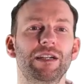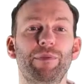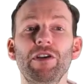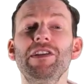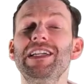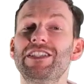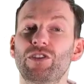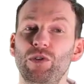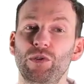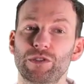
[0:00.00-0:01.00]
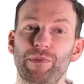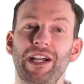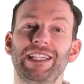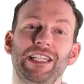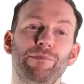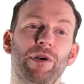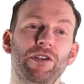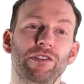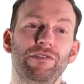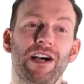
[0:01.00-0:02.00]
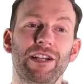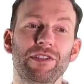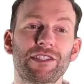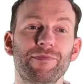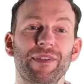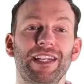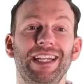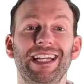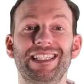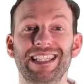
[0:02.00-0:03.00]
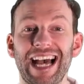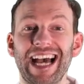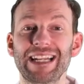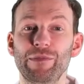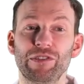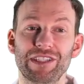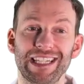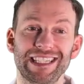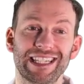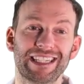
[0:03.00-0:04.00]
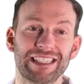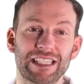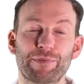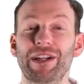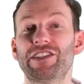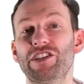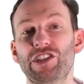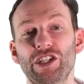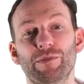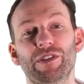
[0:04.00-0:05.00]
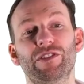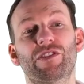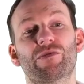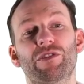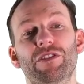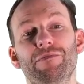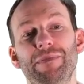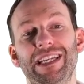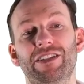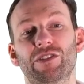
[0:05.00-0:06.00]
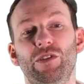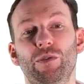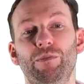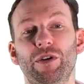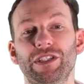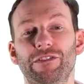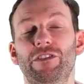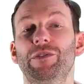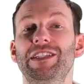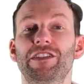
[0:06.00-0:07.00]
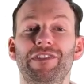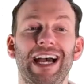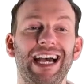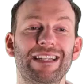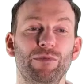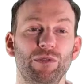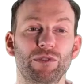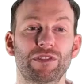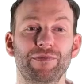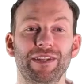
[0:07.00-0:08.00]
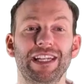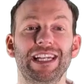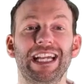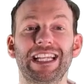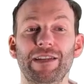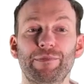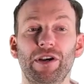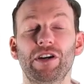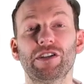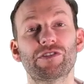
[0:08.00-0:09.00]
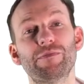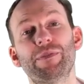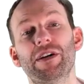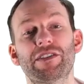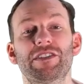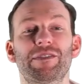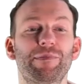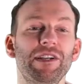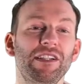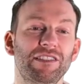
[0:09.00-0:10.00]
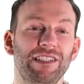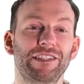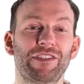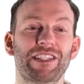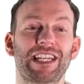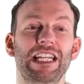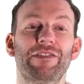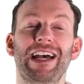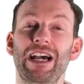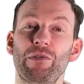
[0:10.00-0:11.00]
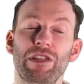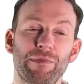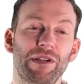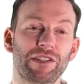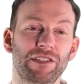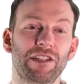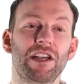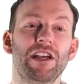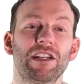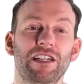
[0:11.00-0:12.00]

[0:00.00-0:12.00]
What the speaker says: Ebola is caused by the Ebola virus. It's an animal disease that can spread to humans through the meat or body fluids of animals. It can then pass from person to person if the skin of a healthy person